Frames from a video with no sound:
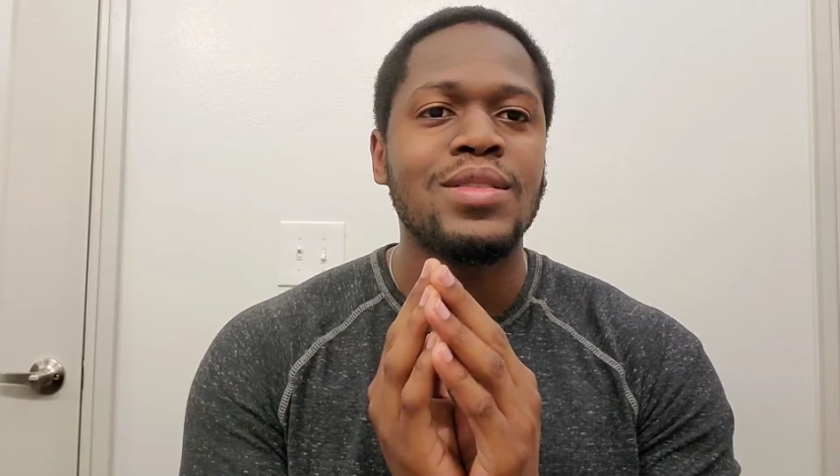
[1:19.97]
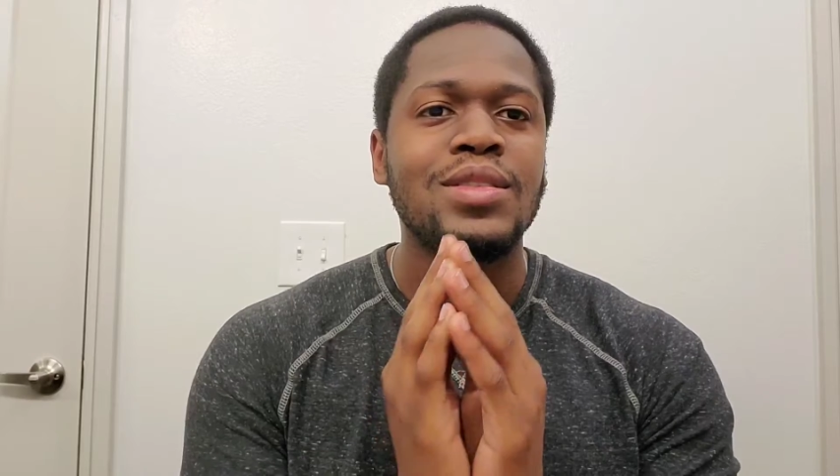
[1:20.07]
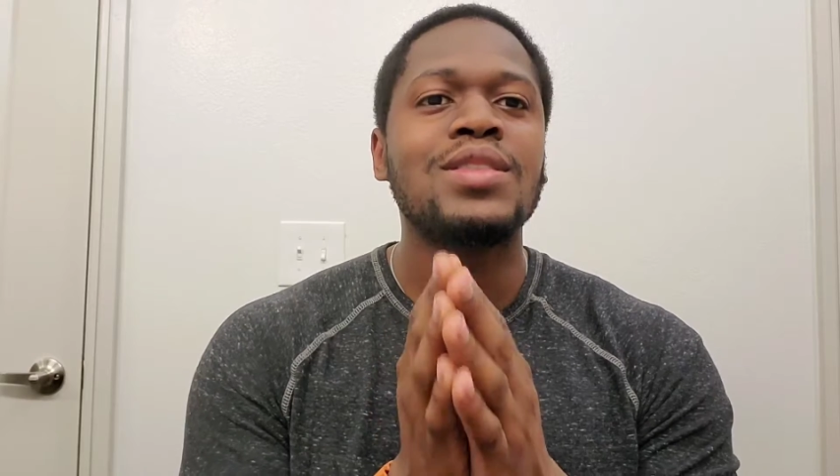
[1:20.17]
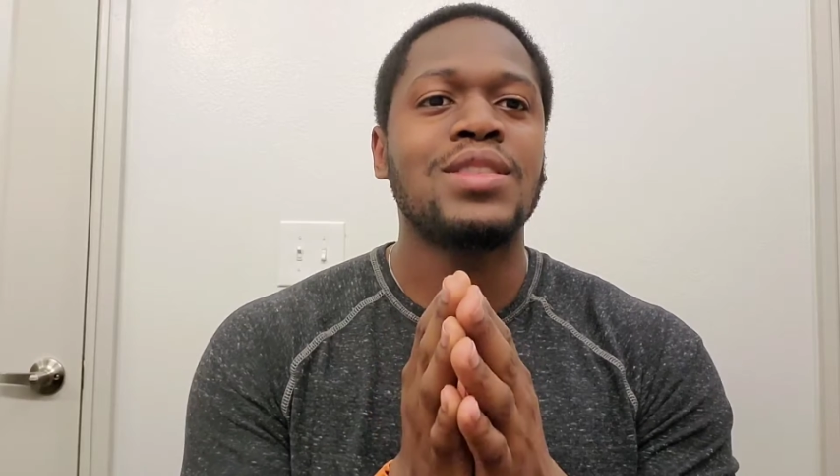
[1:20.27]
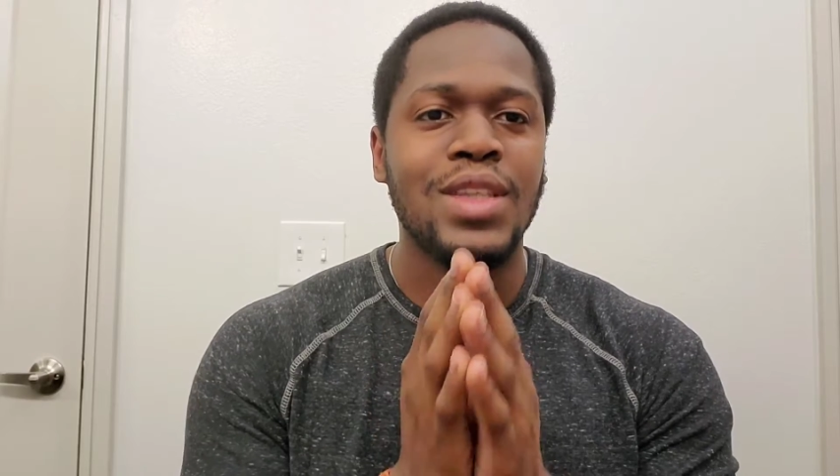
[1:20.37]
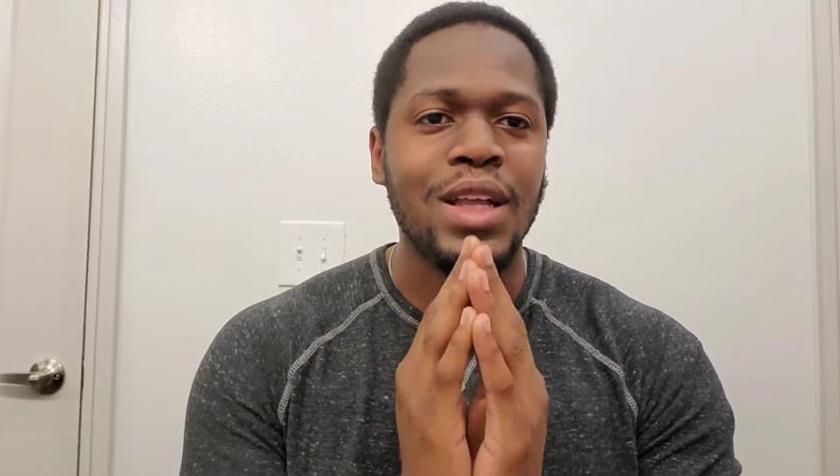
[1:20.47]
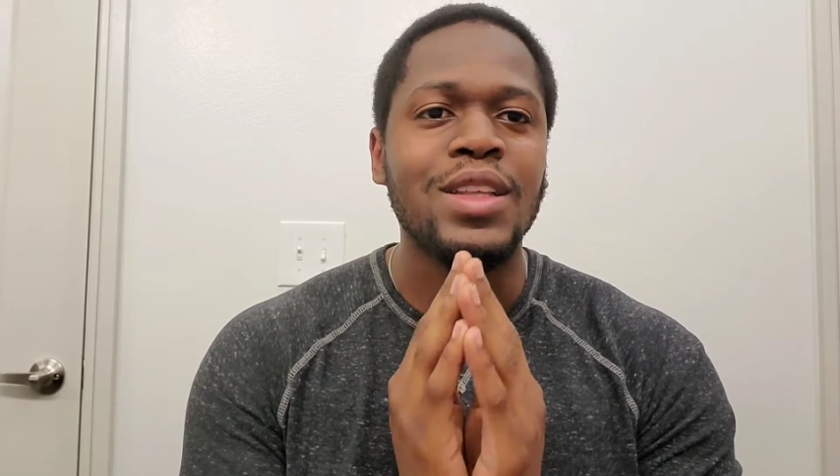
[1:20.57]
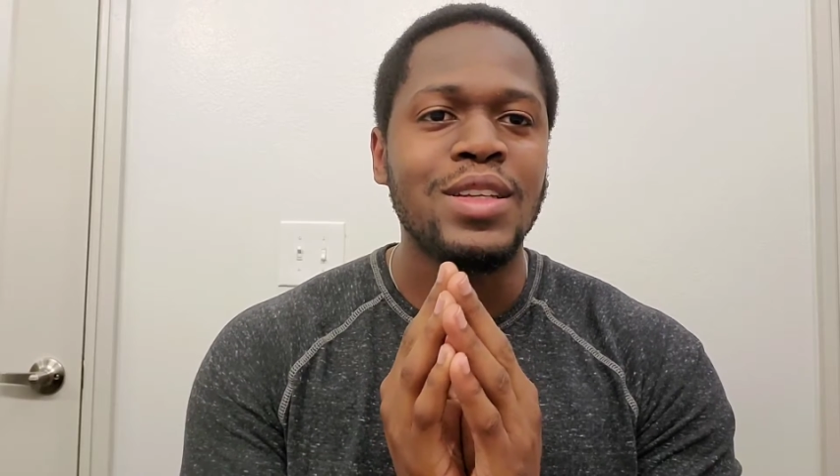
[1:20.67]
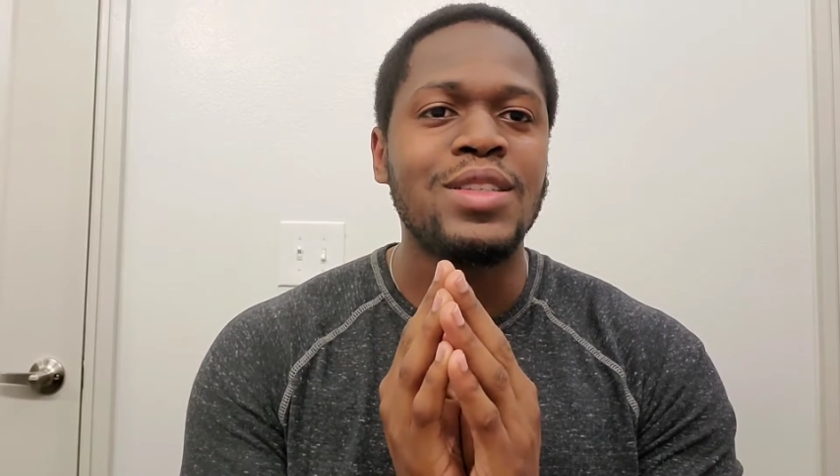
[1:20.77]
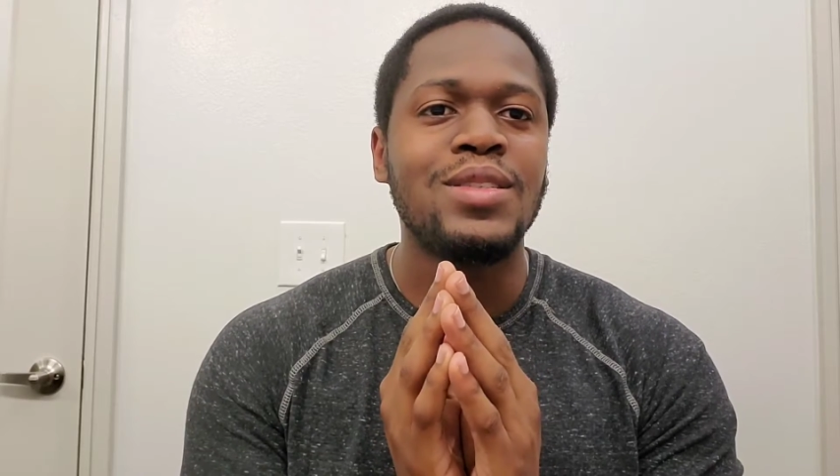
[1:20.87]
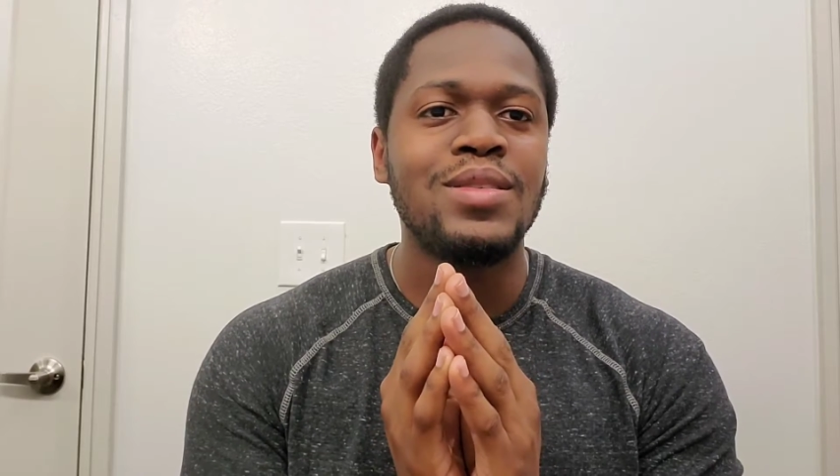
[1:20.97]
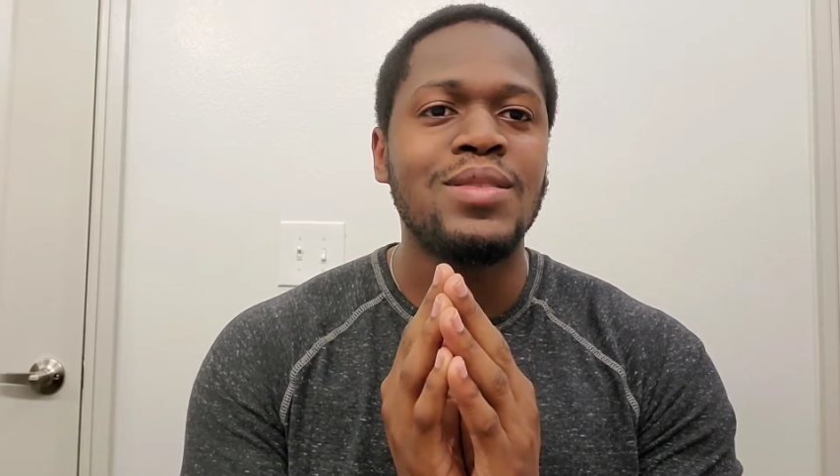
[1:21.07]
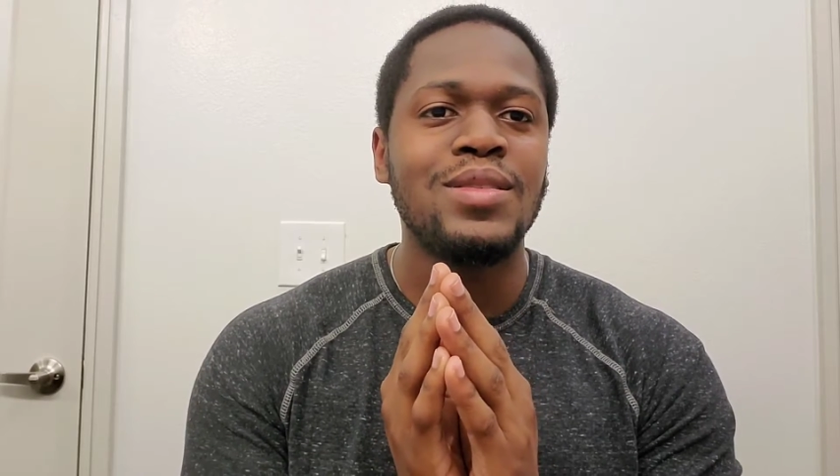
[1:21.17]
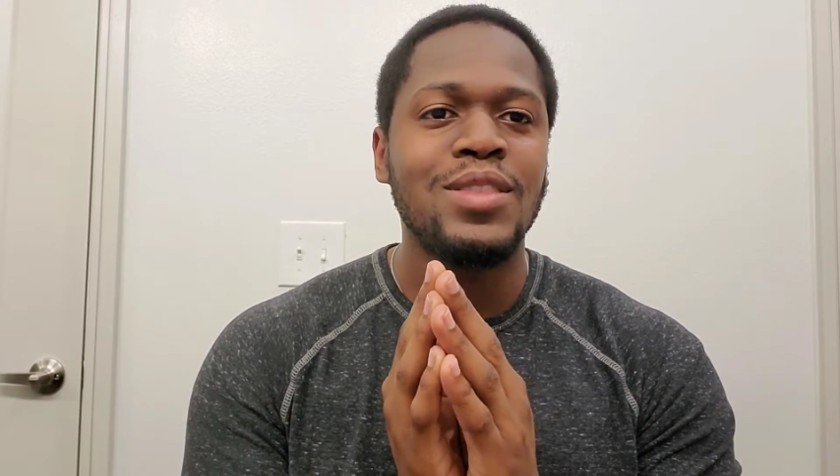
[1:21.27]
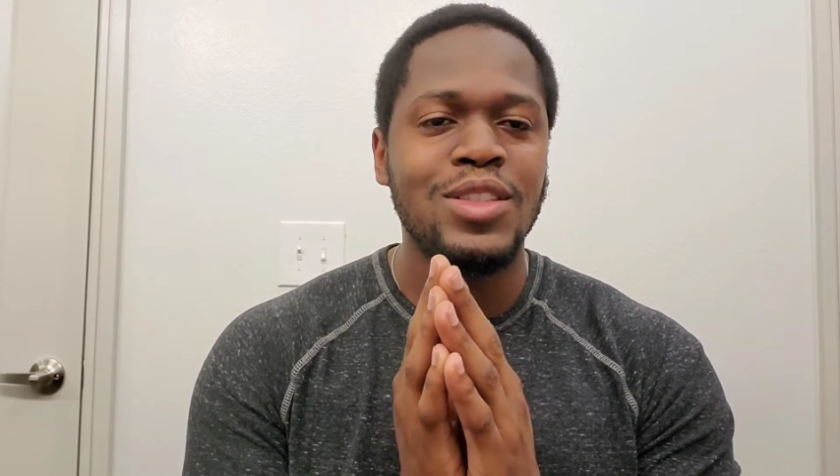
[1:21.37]
solid
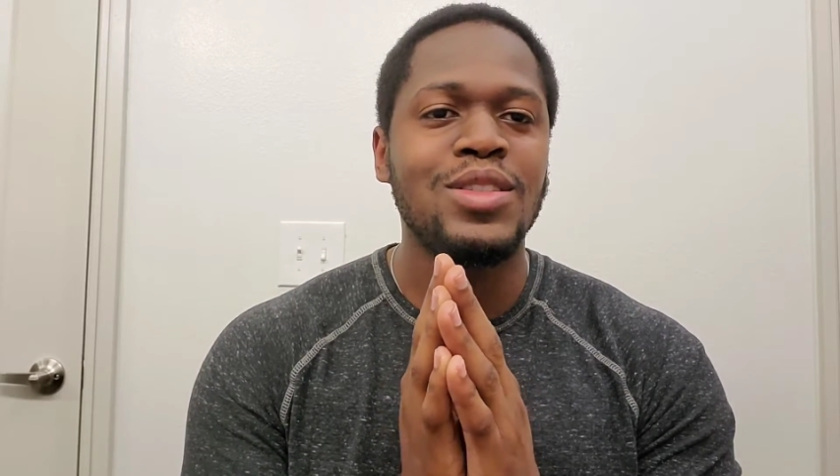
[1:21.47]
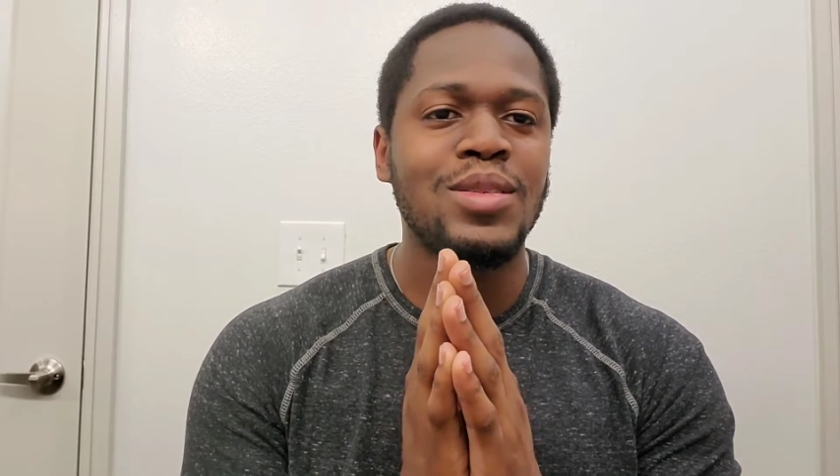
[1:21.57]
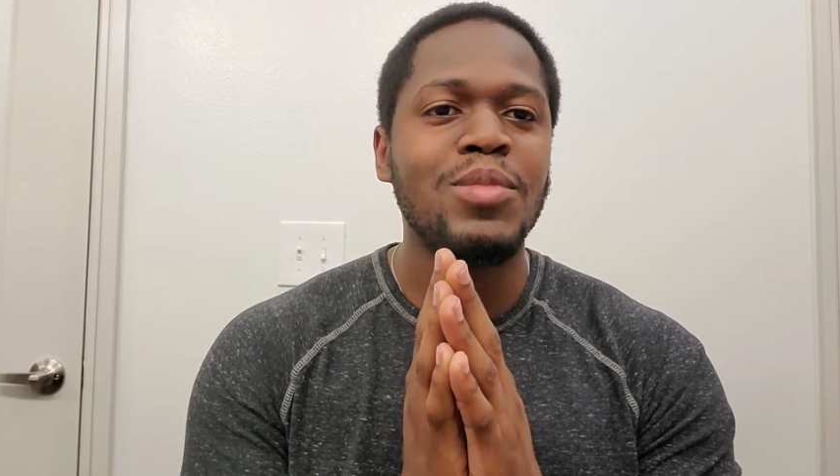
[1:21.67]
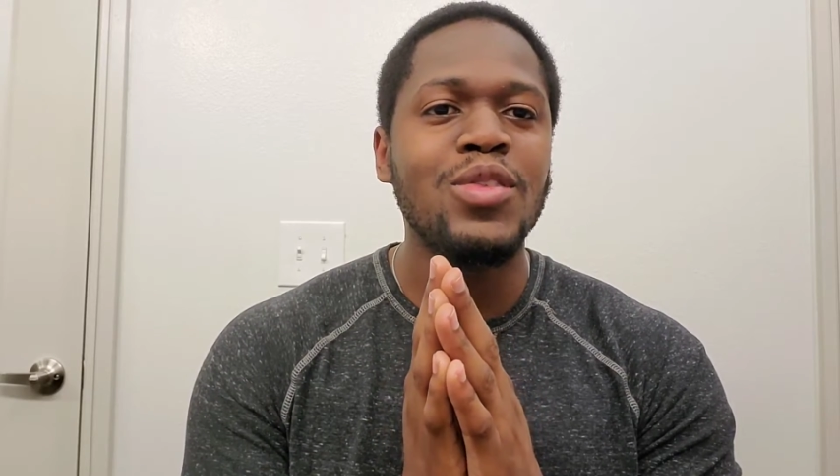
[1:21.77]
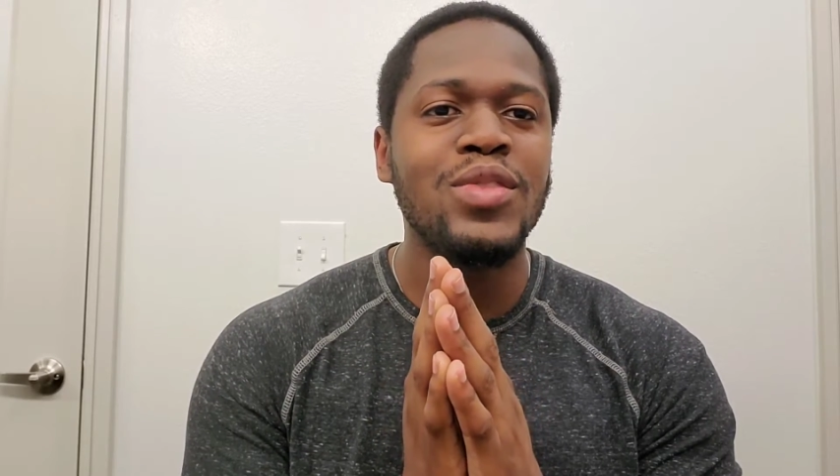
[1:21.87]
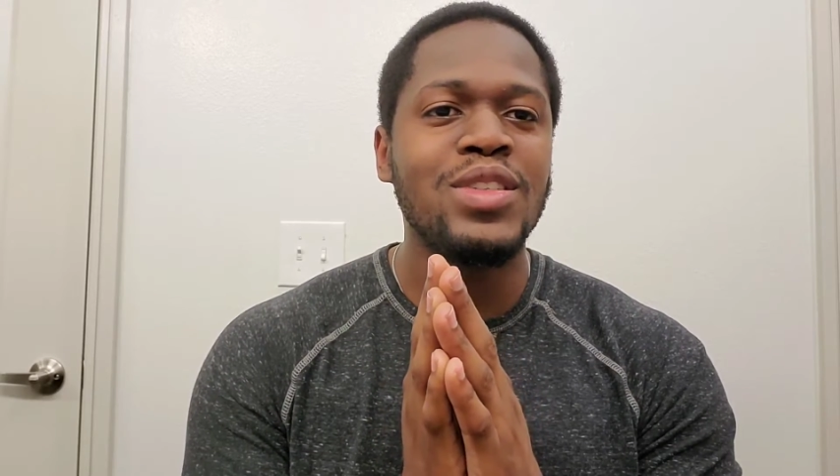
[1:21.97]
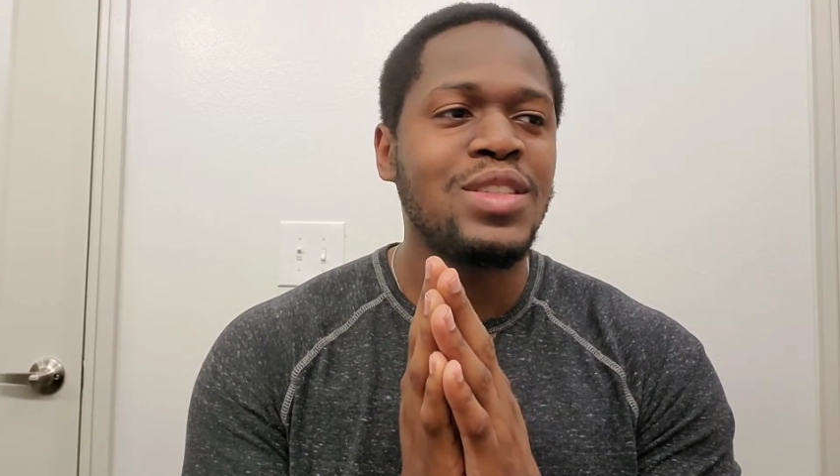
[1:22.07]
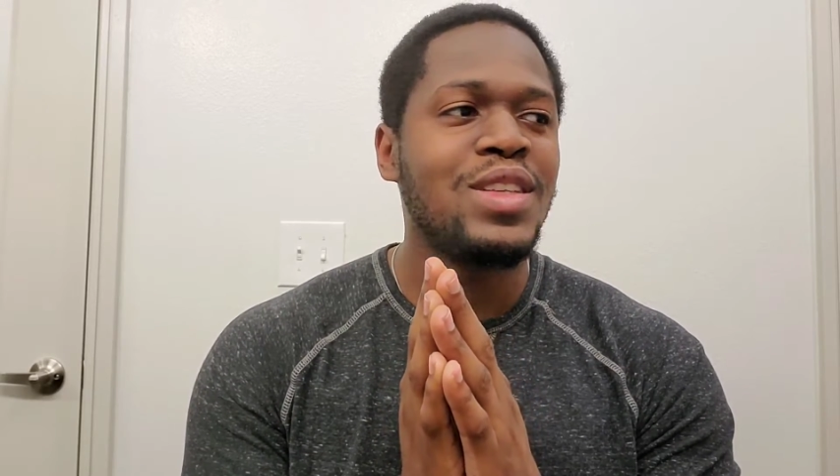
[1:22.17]
movies